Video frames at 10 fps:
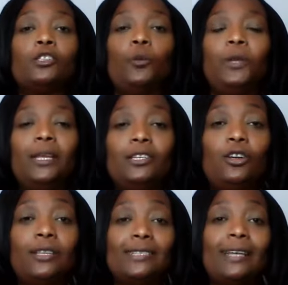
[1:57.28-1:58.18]
So we need
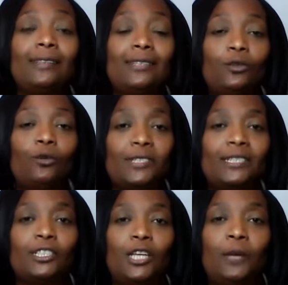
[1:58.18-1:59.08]
to understand the
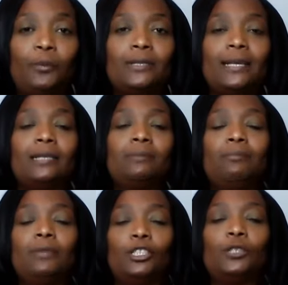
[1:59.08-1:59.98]
stories that shape us as
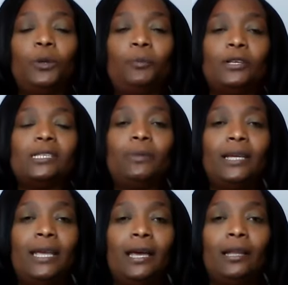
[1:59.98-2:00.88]
much as we
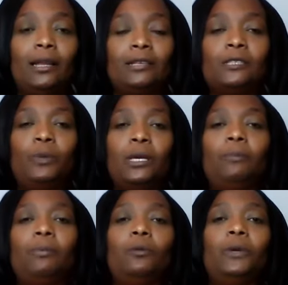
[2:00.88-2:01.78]
possibly can. As
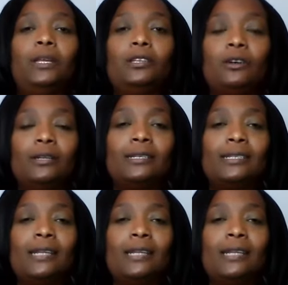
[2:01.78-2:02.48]
people, we need to